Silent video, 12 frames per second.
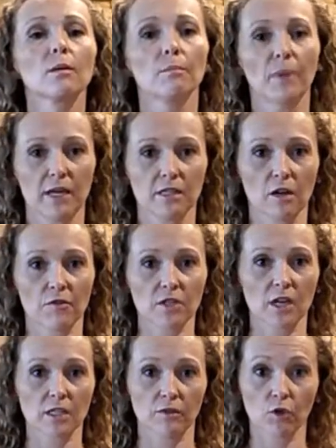based off the
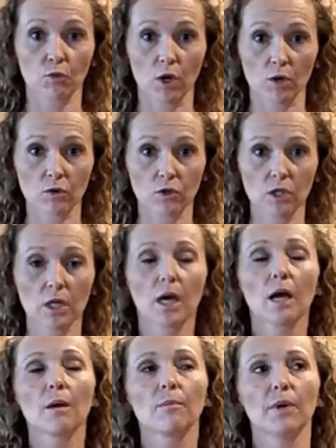size of your roast
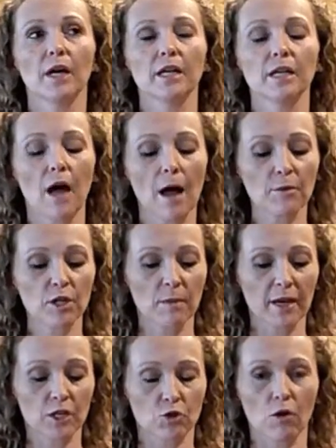but I'm gonna
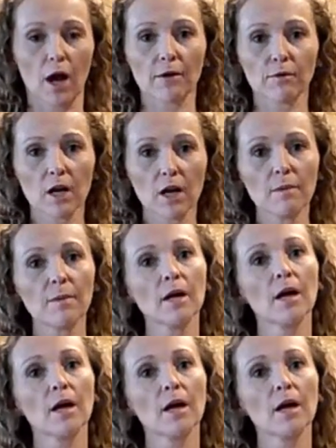make a dry rub